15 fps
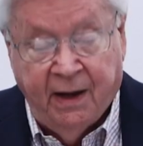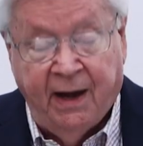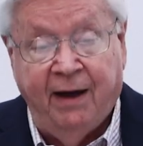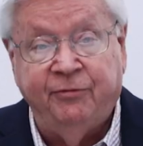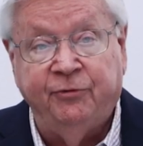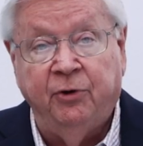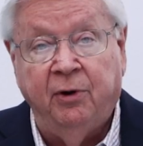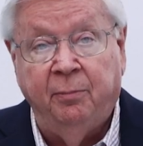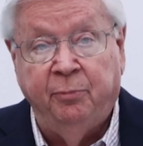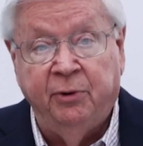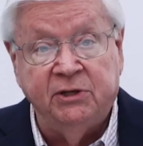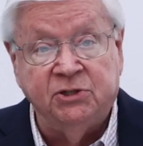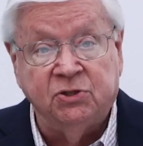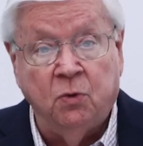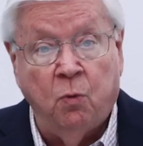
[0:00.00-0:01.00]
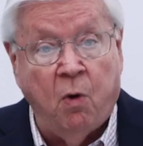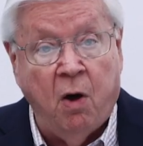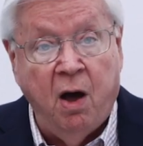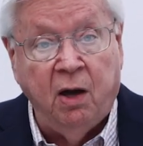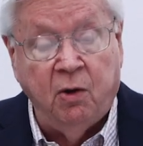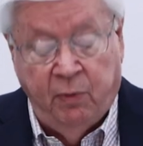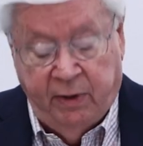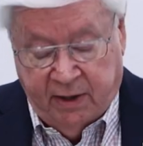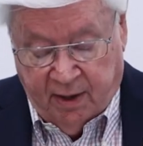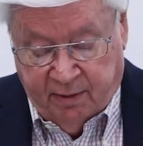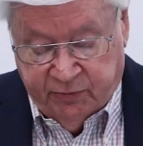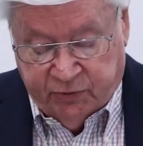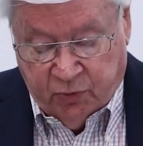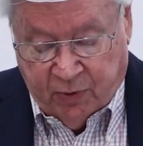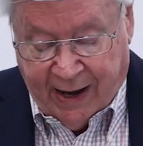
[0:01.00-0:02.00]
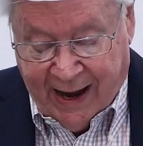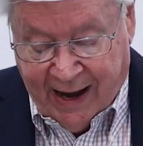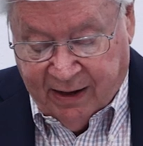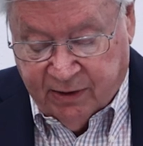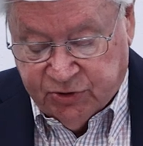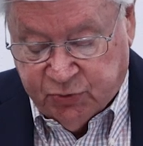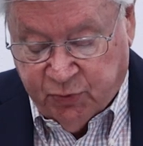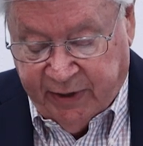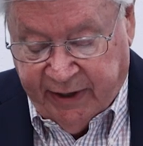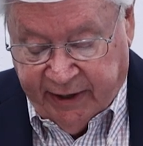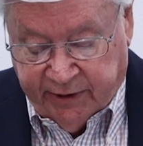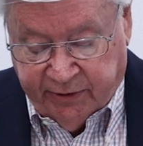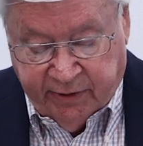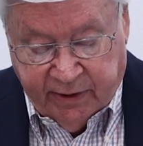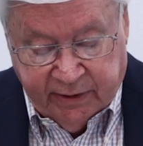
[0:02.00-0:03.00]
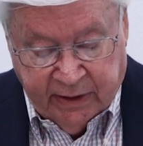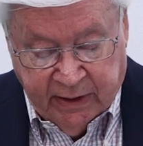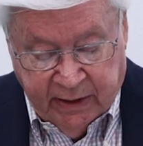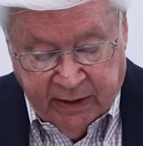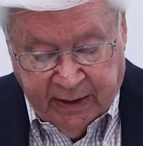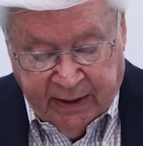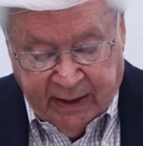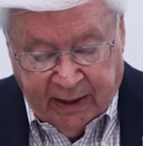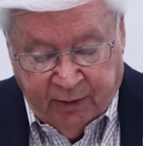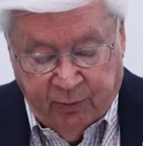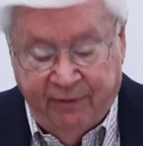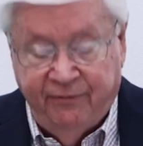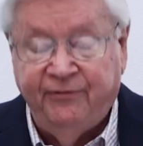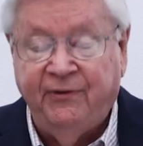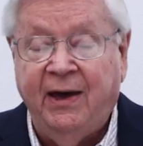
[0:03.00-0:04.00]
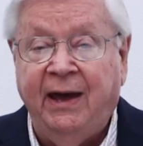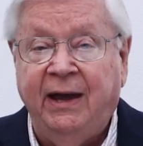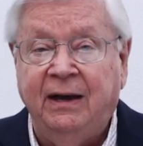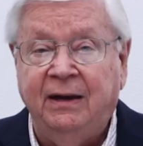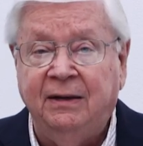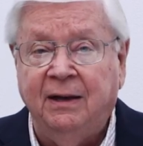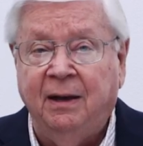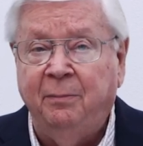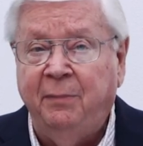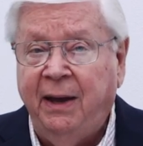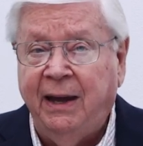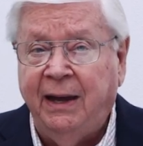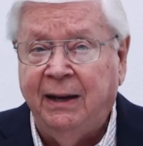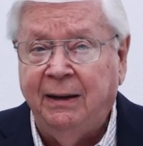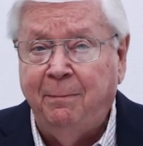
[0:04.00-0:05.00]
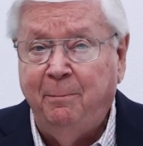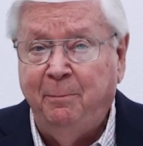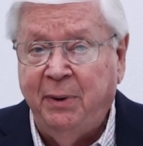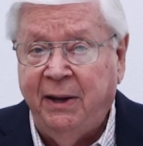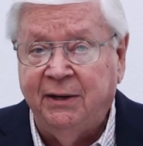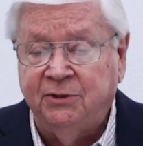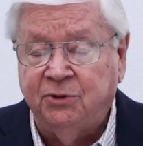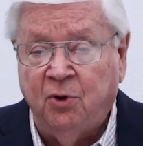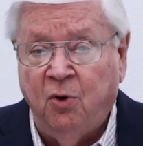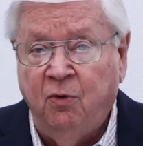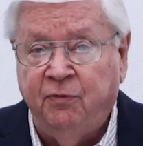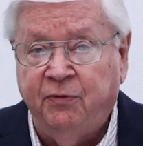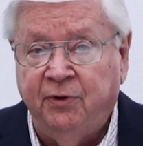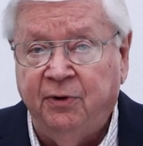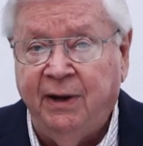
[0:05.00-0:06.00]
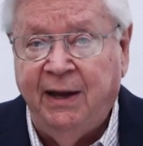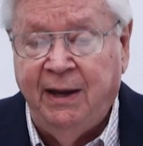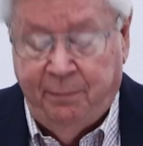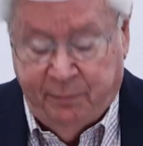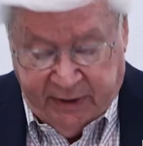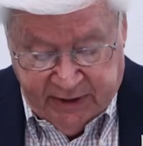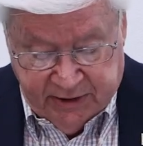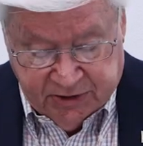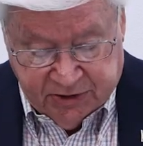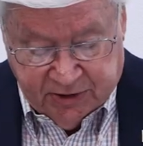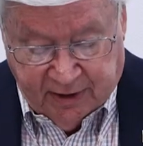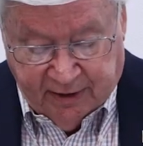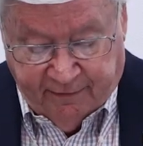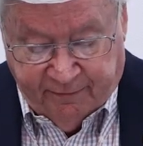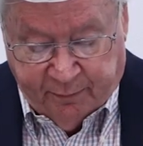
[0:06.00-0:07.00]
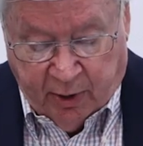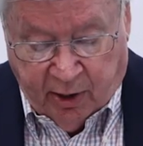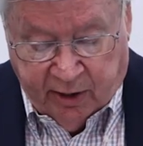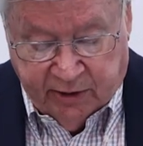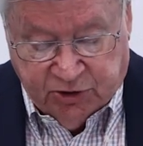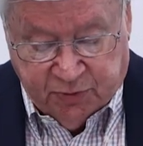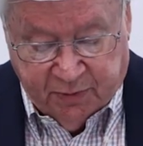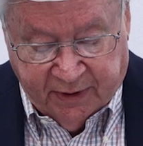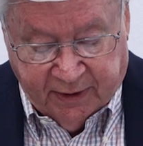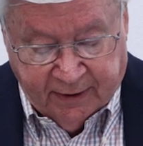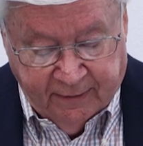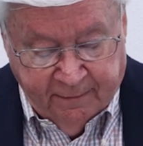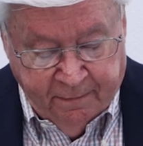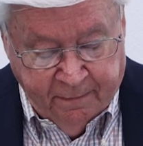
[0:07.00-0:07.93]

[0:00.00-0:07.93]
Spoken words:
After a brisk walk, we come to a house, we enter it, and we find a man bent over a piece of parchment.